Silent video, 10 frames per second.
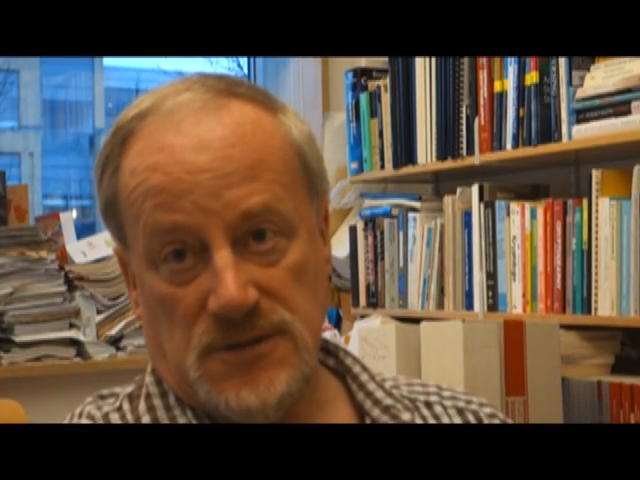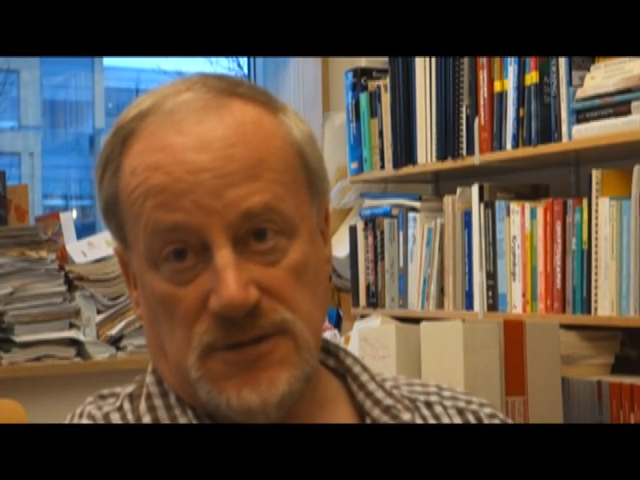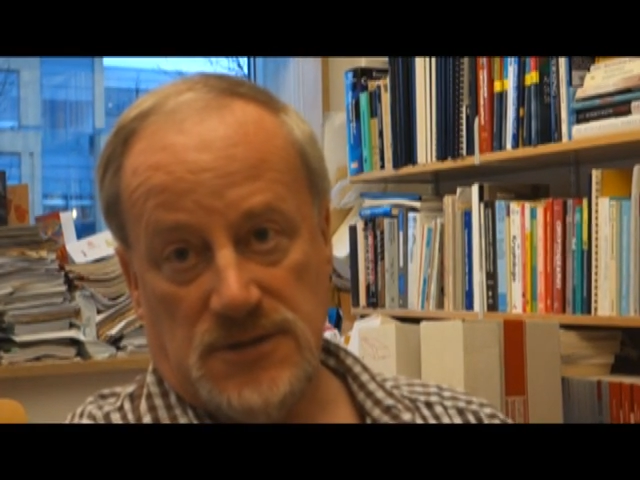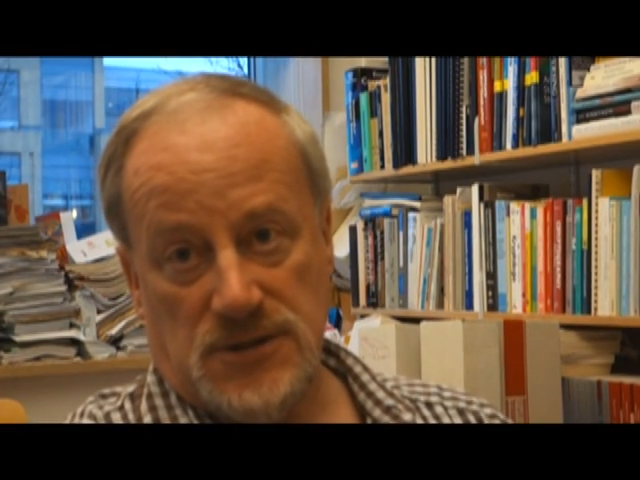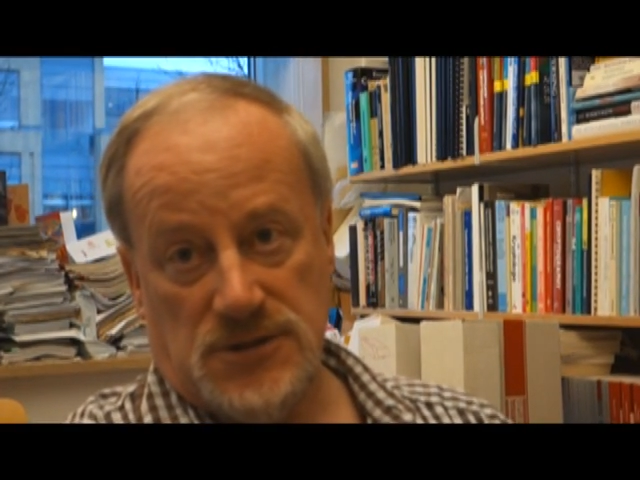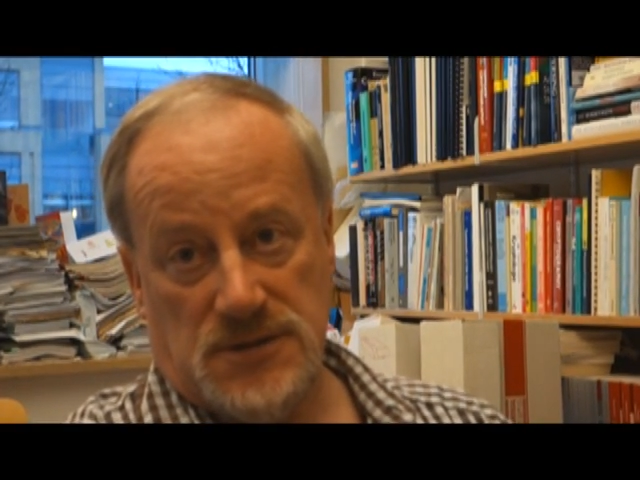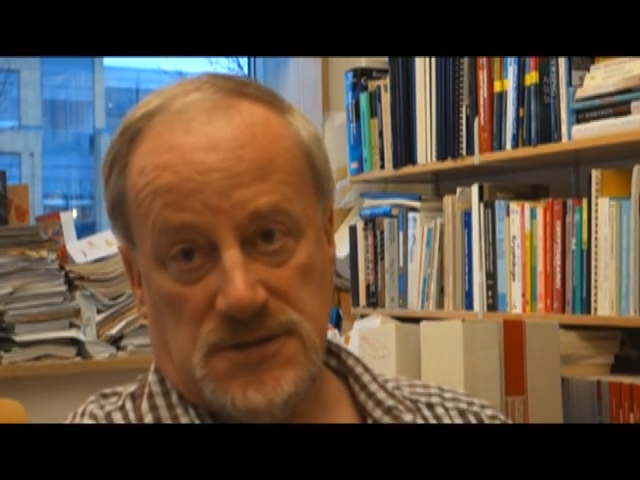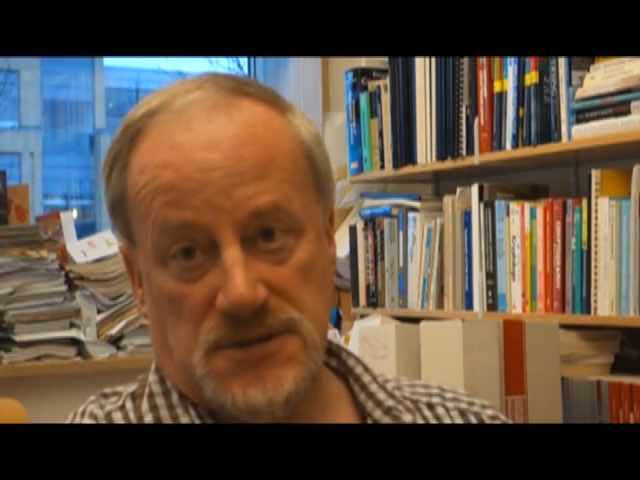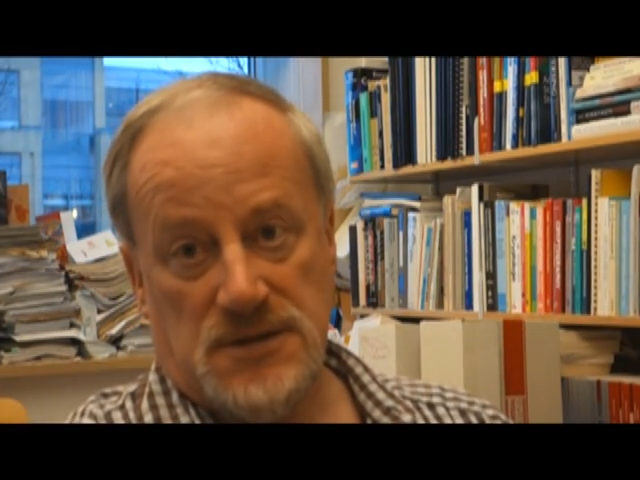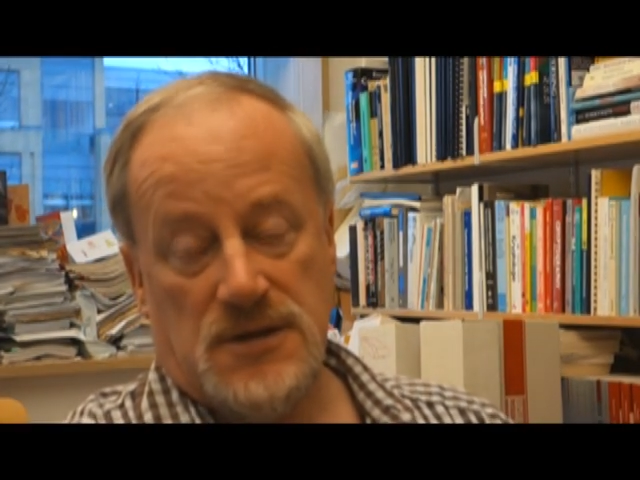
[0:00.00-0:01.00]

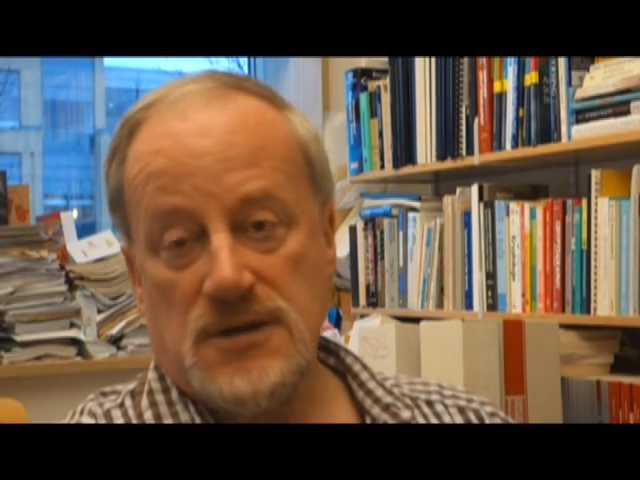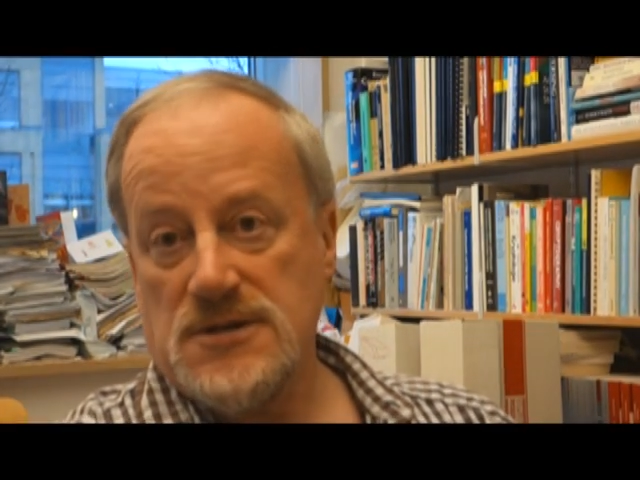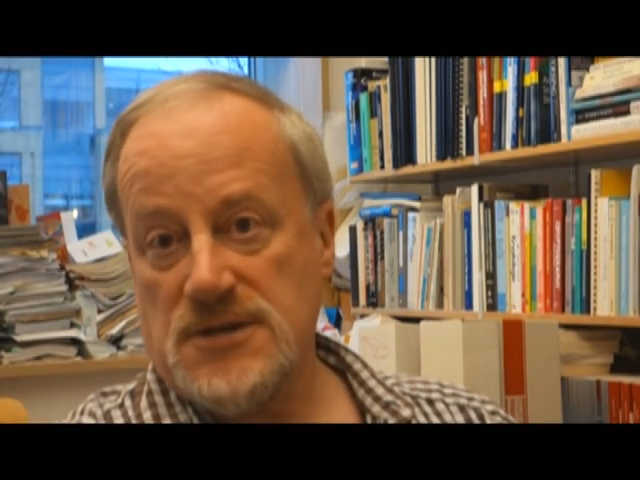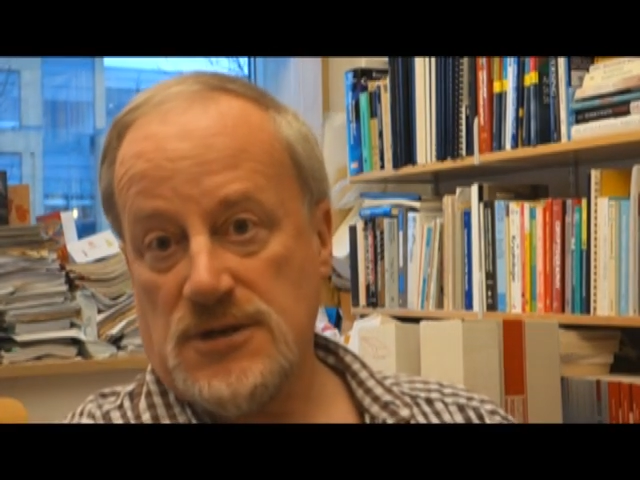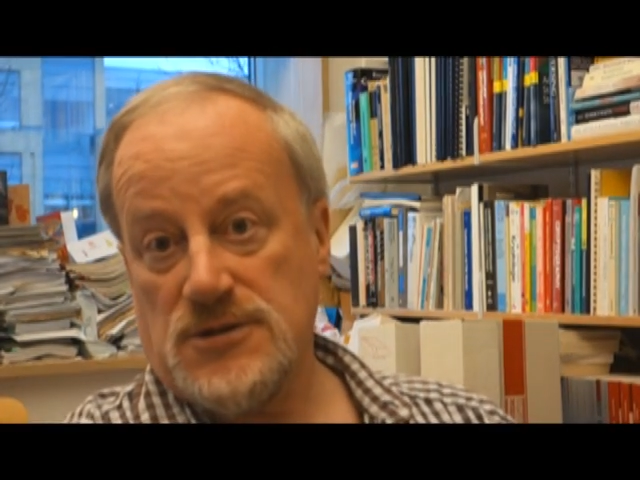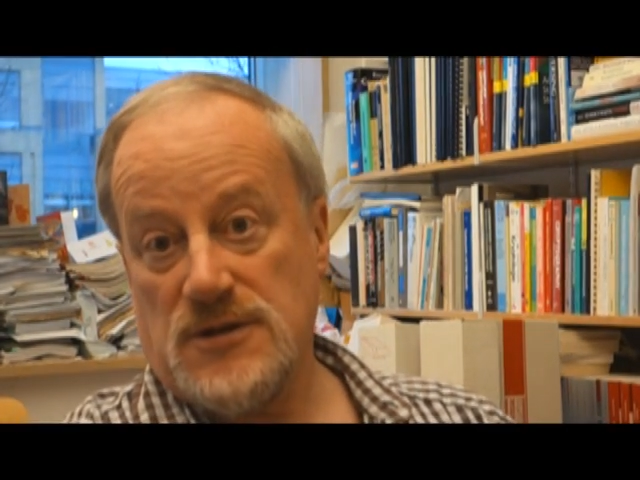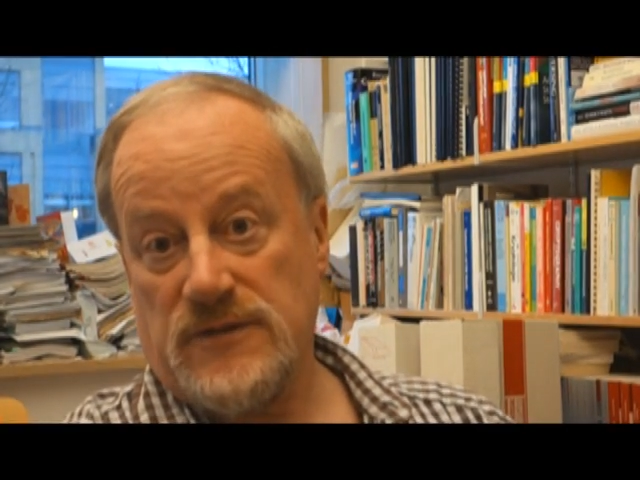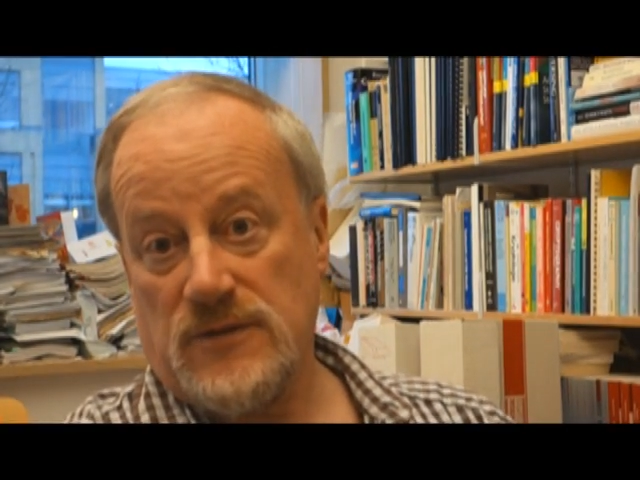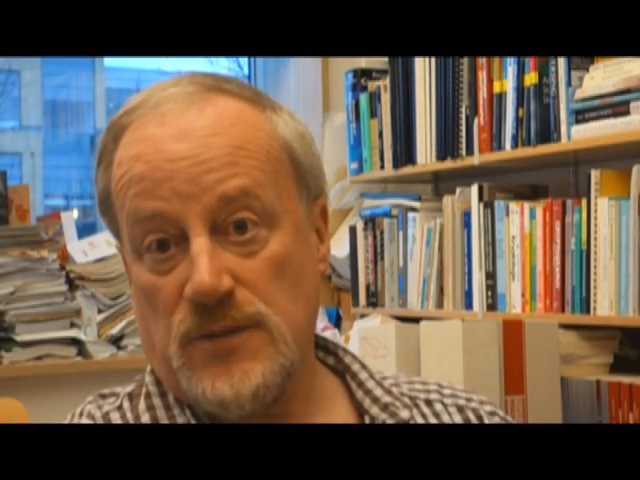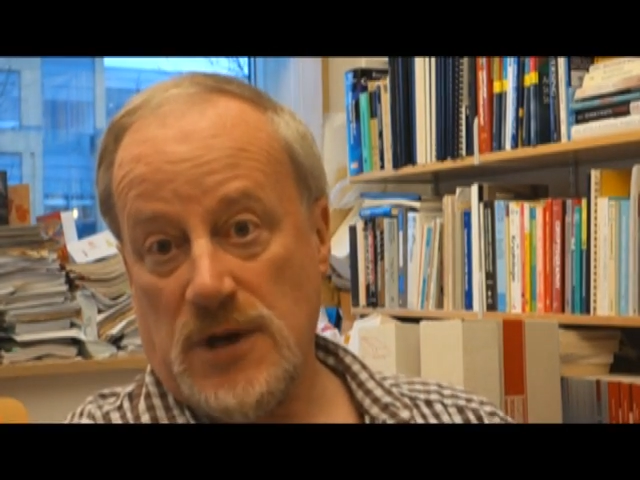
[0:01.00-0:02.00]
conditions such that
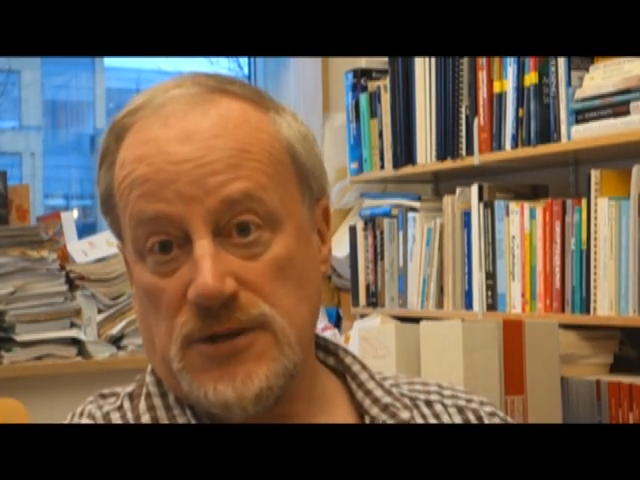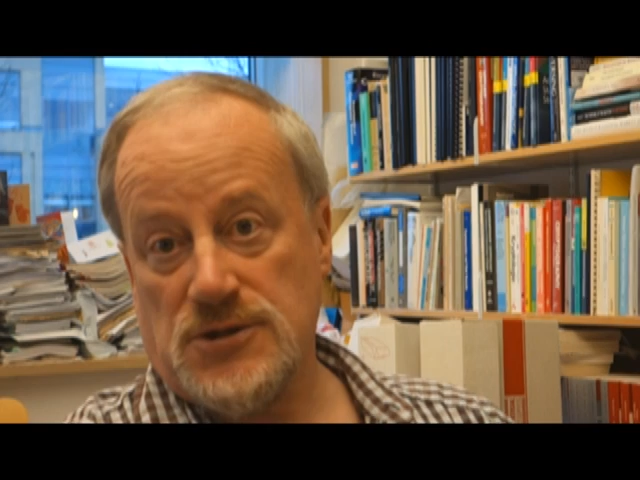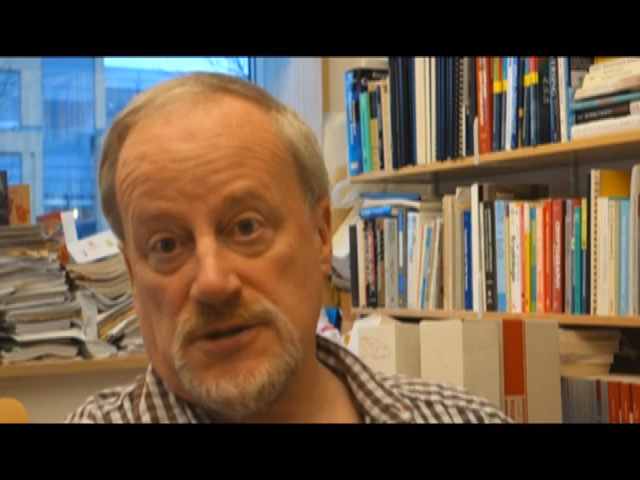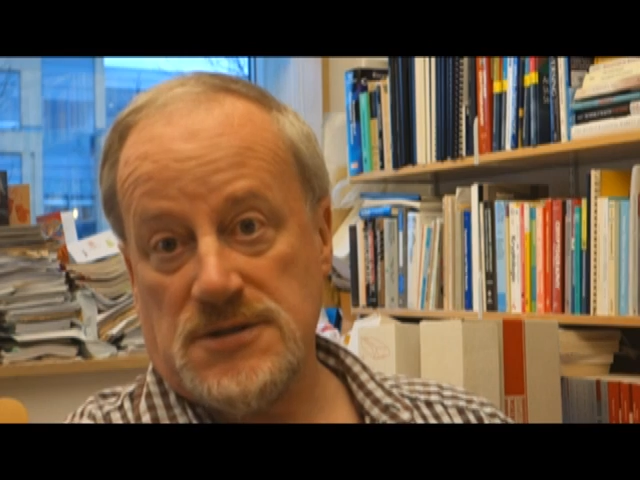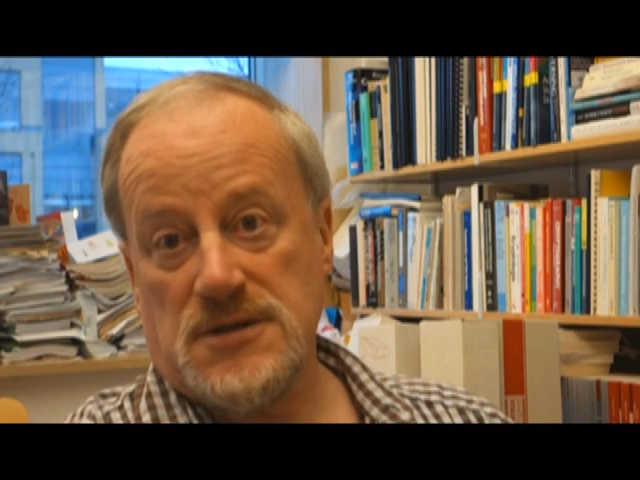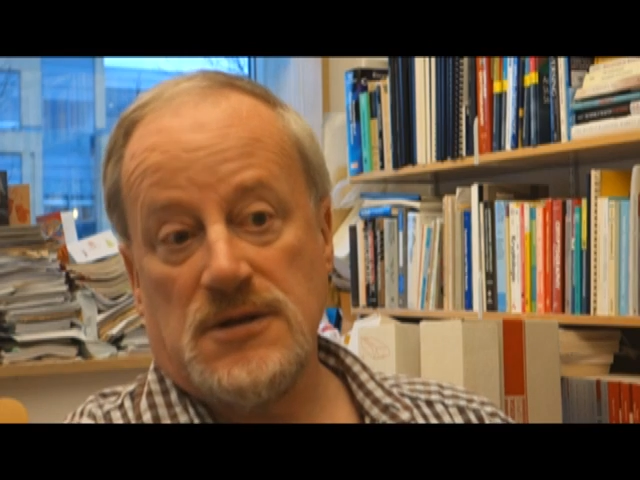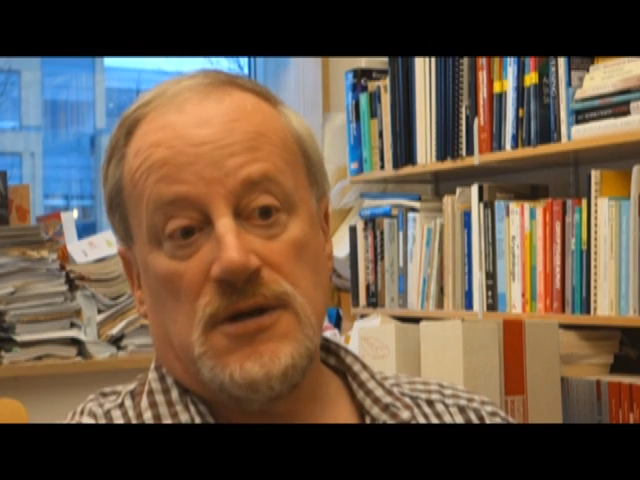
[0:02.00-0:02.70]
if a merchant